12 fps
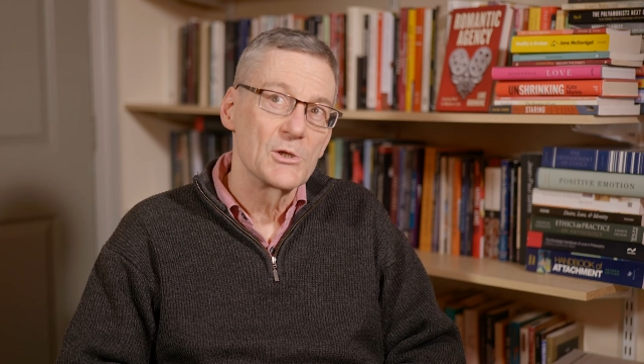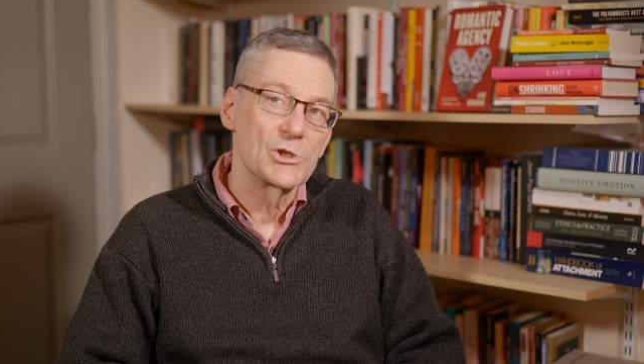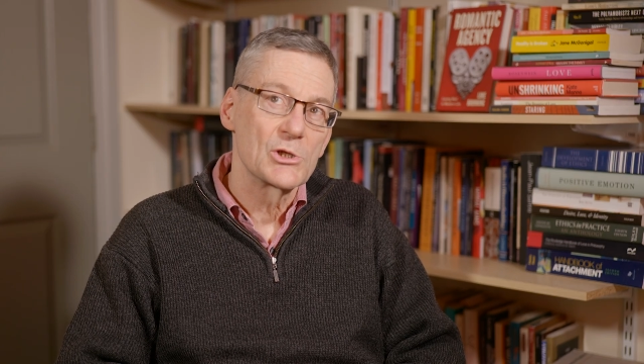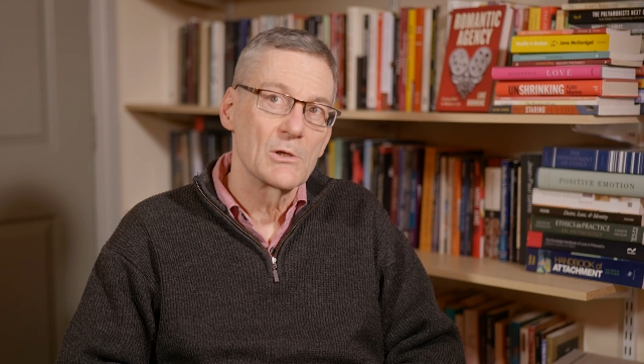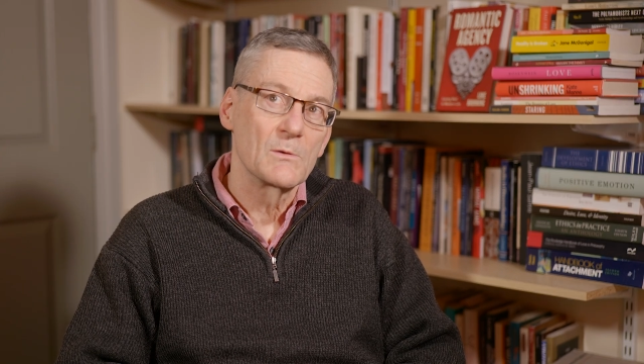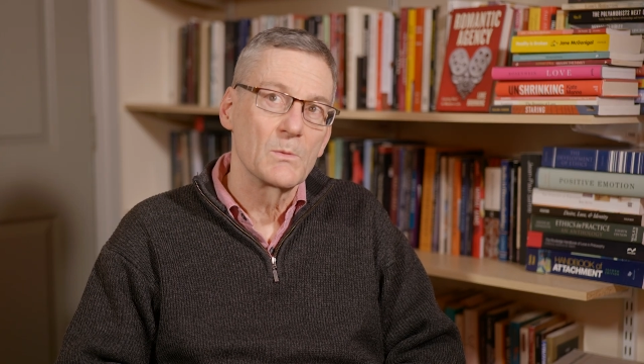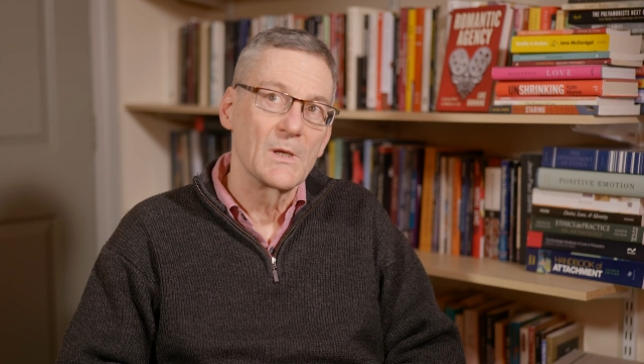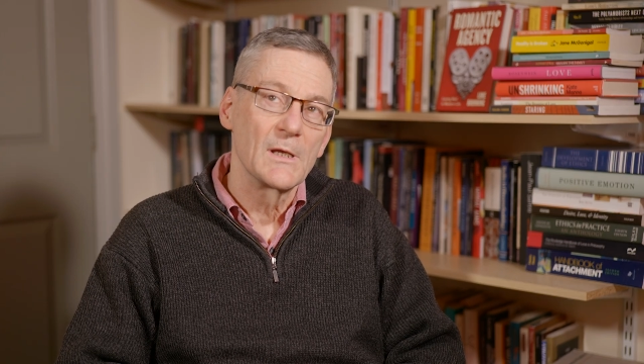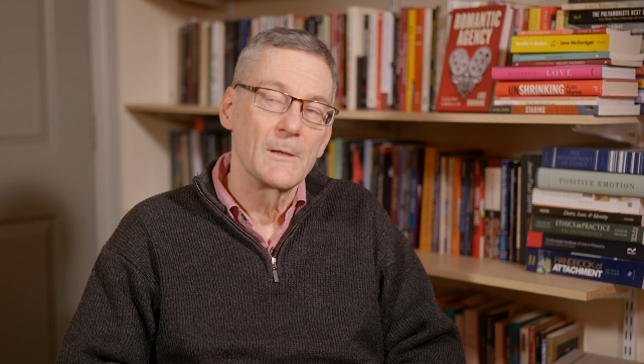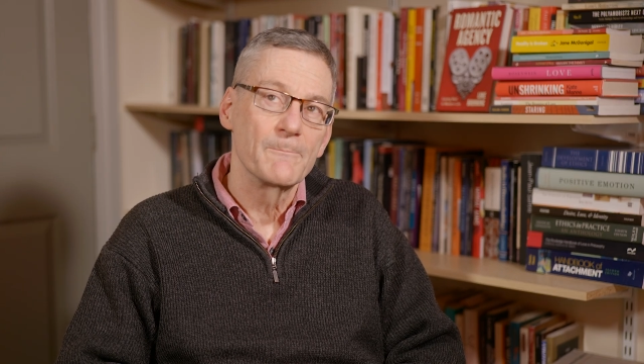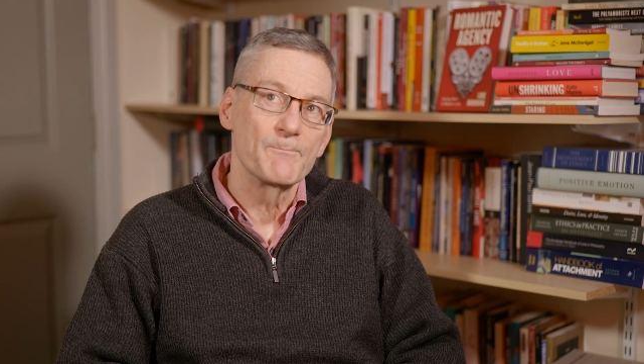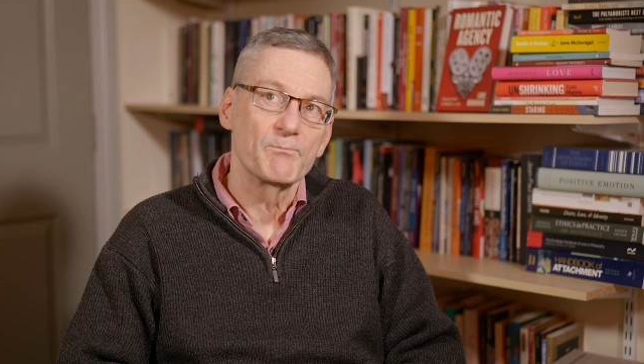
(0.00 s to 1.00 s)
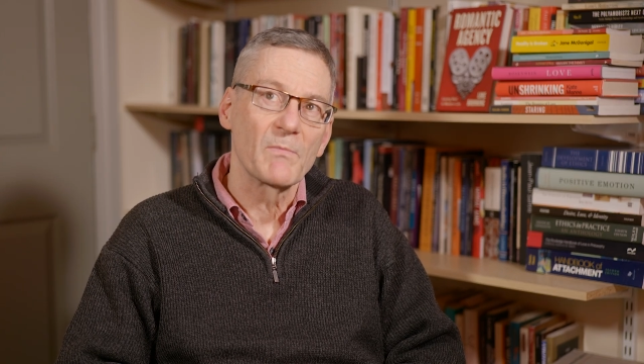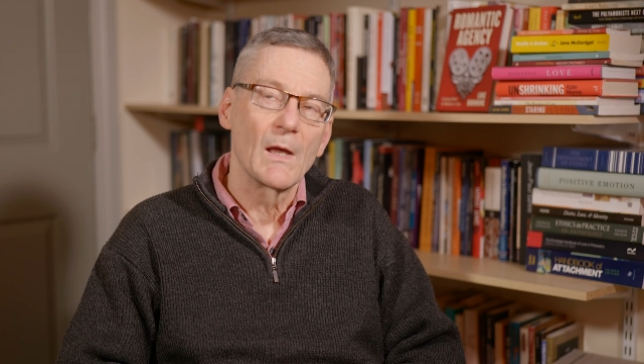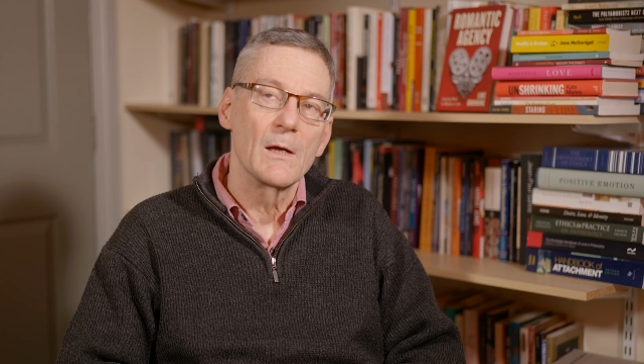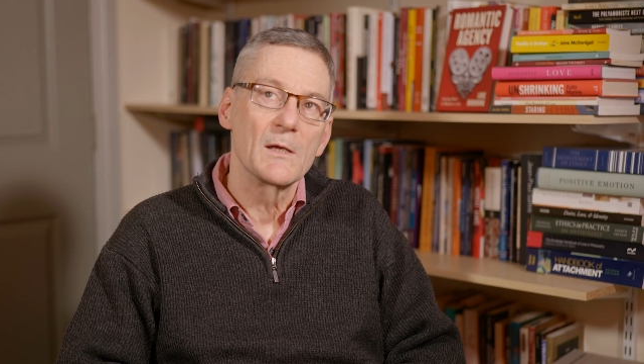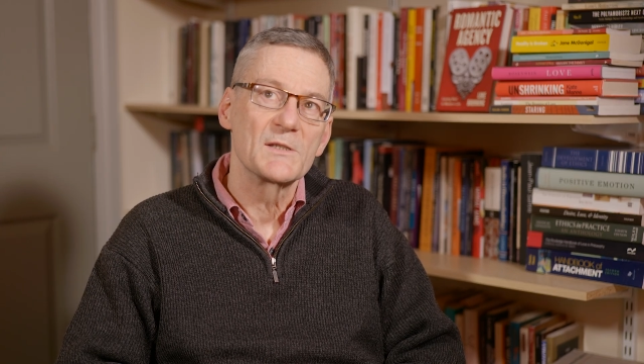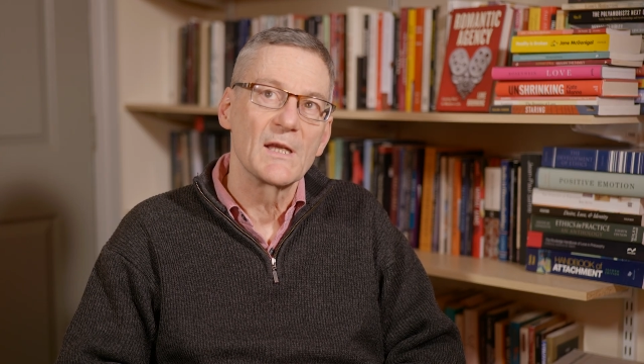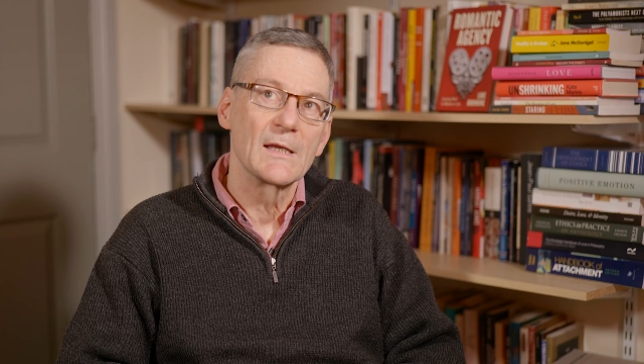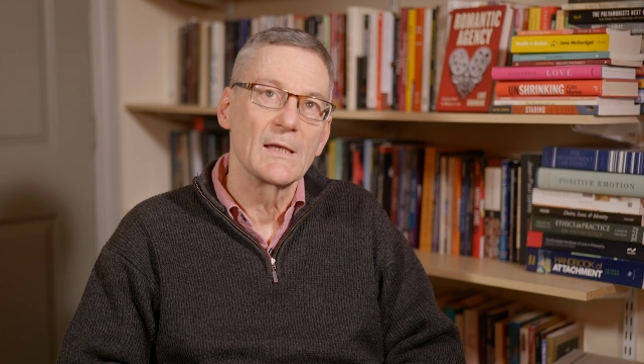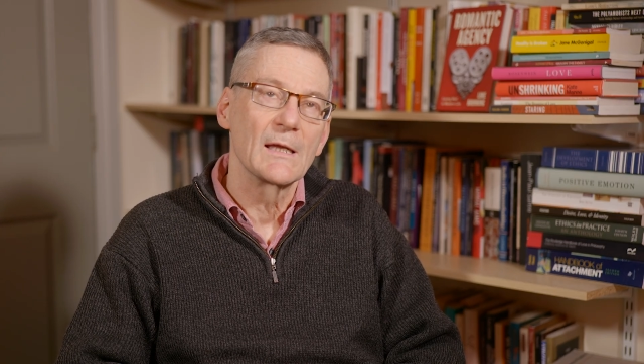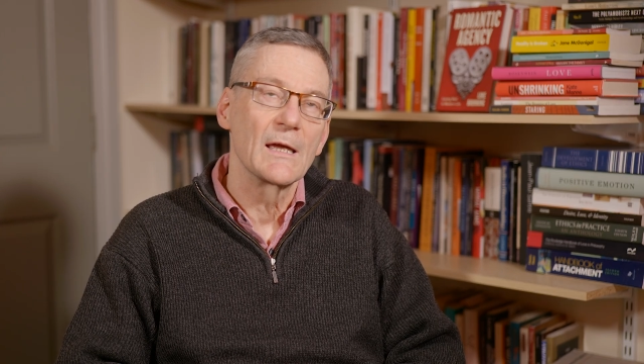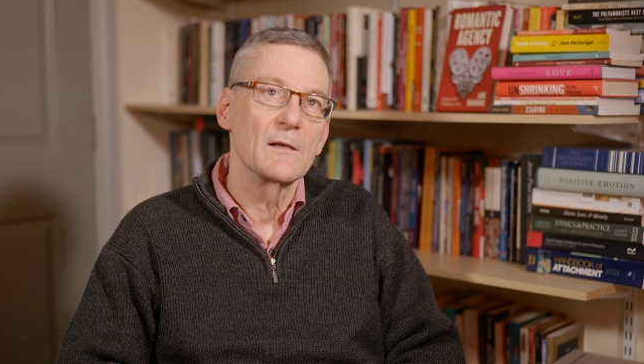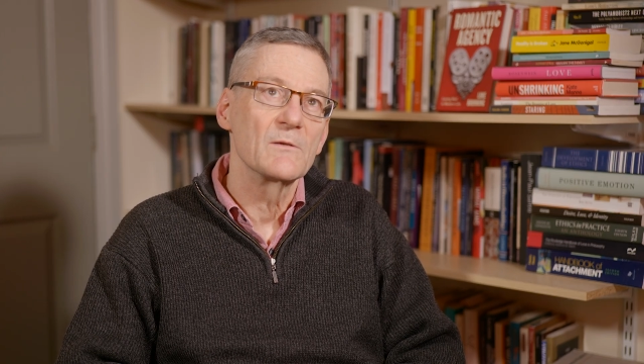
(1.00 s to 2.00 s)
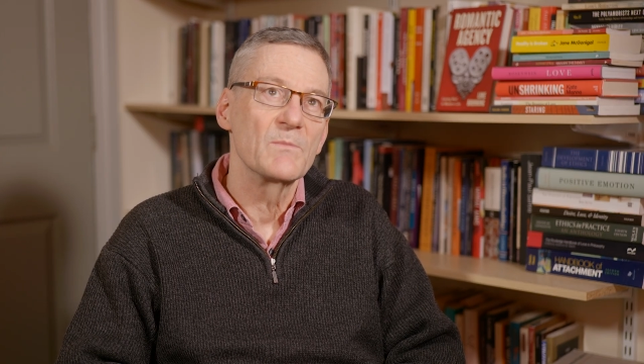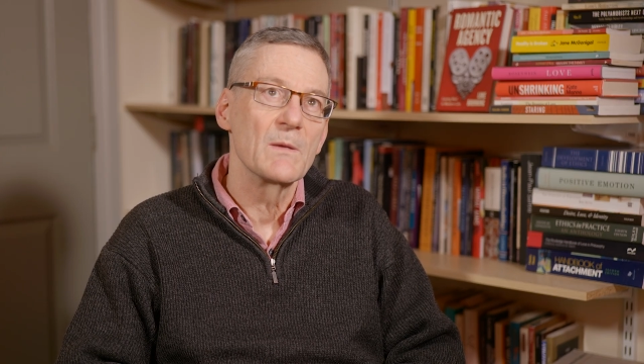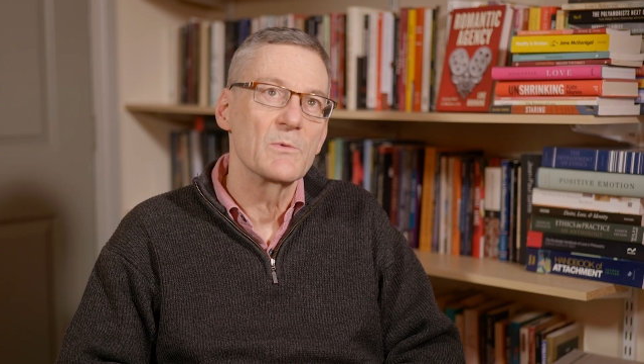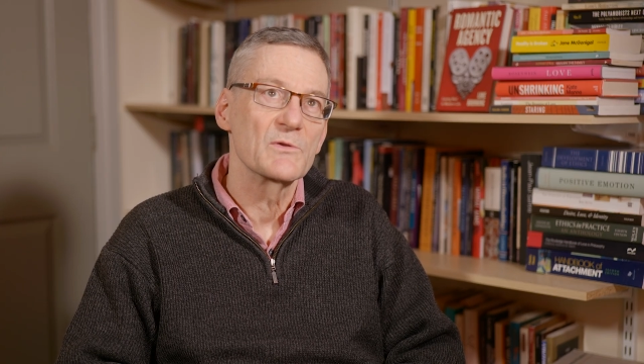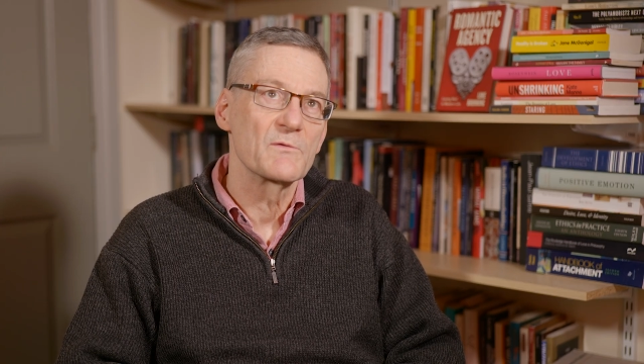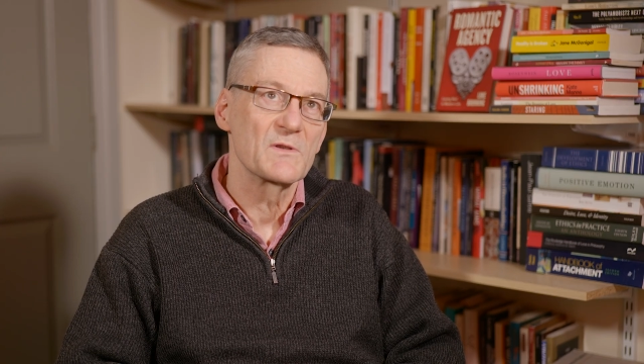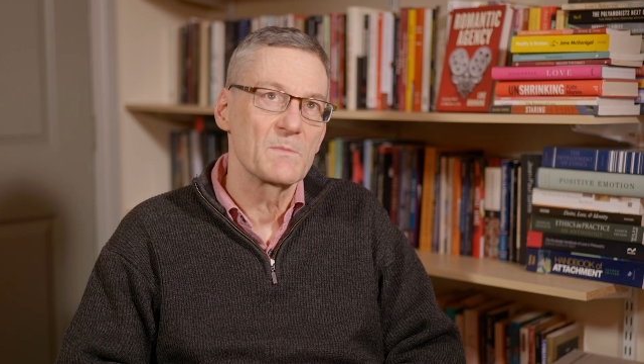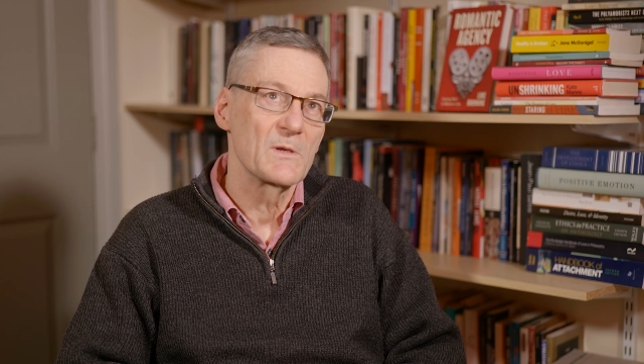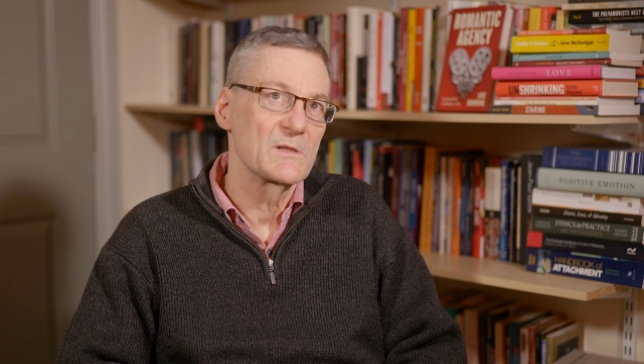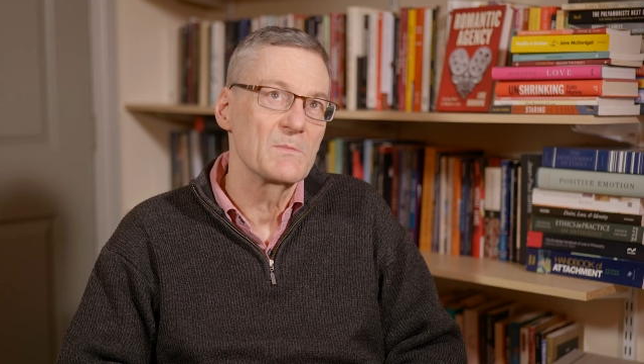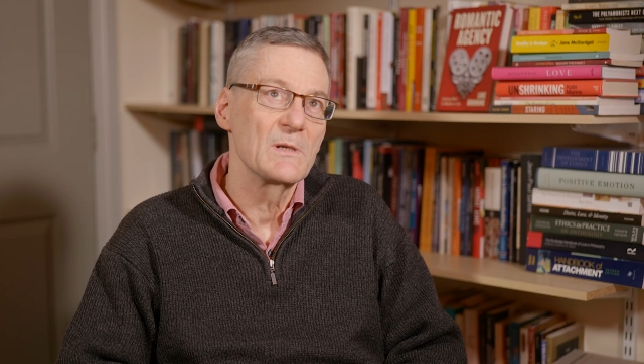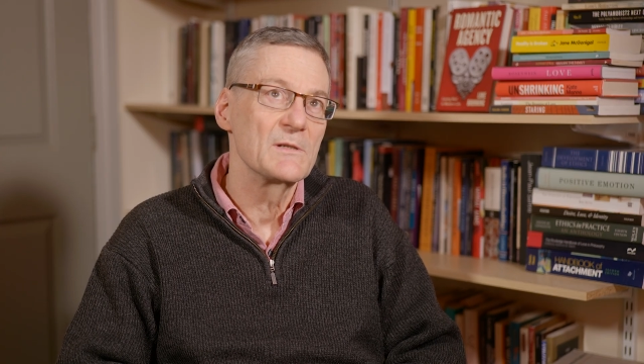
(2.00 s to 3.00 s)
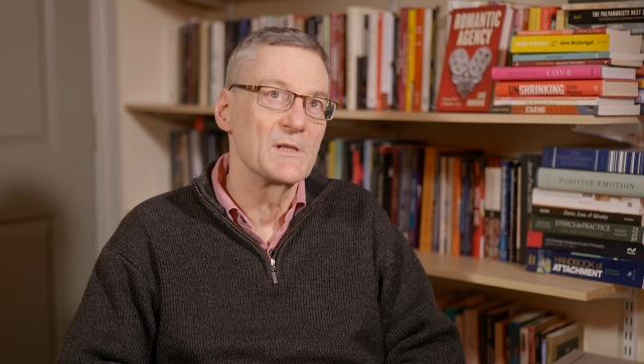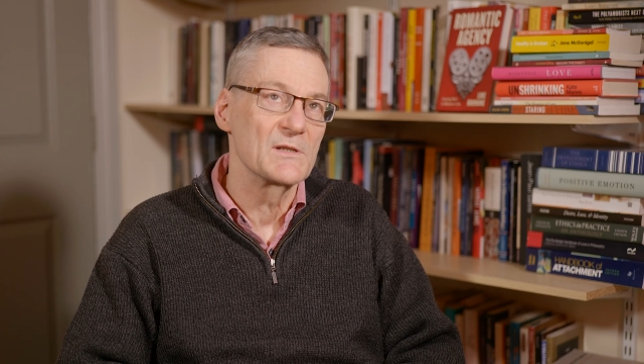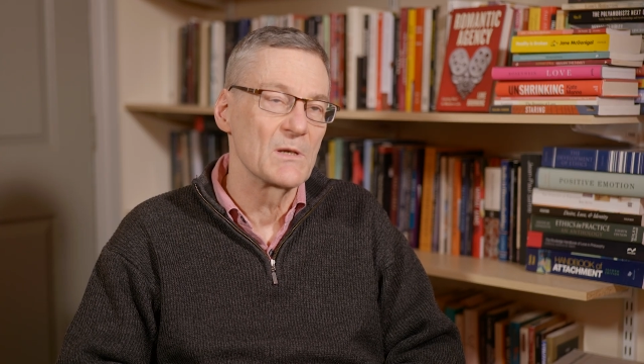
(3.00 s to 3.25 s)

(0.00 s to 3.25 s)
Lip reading: Should we take account of people's responsibilities?